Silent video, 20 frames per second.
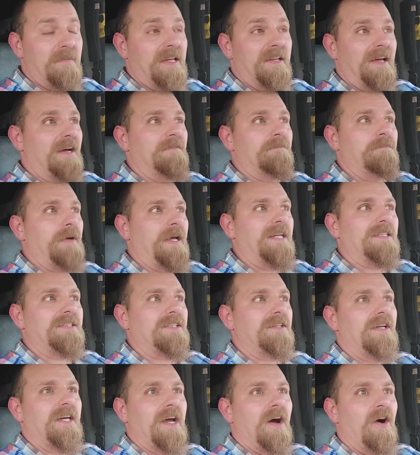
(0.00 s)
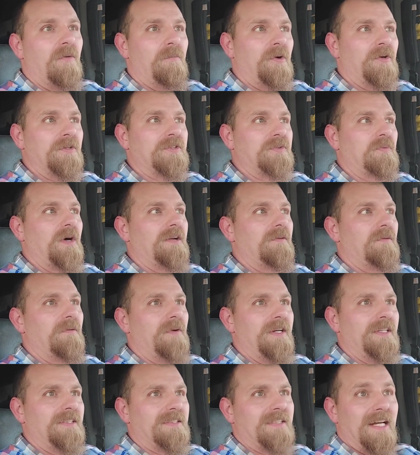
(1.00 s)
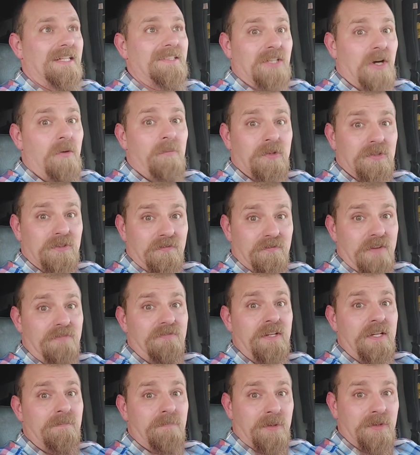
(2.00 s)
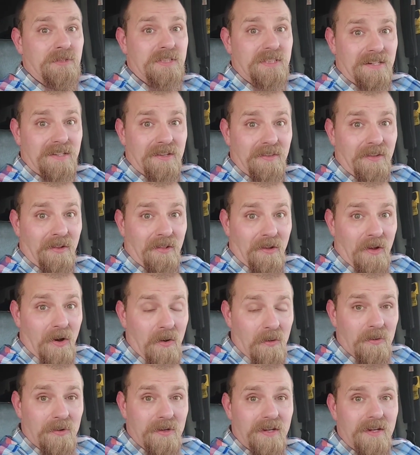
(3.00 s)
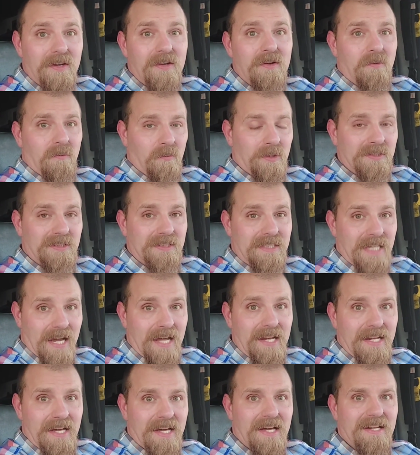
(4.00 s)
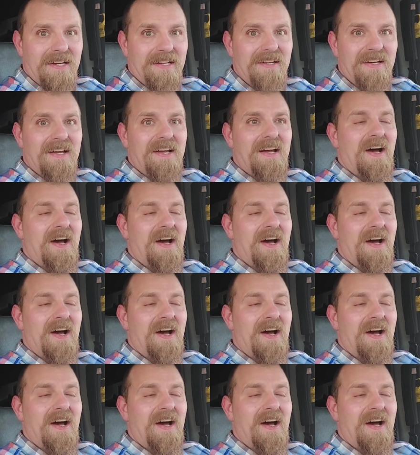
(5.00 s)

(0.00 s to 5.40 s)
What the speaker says: I mean, that basically almost, that's almost 50% of the load was deadhead.